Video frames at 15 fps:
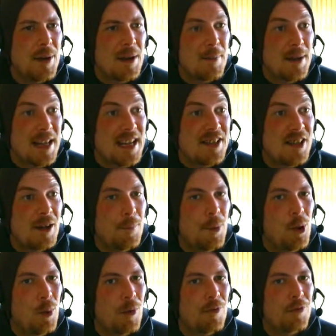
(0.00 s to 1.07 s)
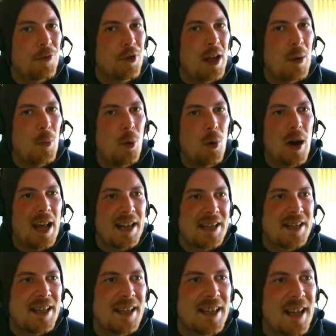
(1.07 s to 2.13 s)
In a minute, he's going to to put one through that wall and it's going to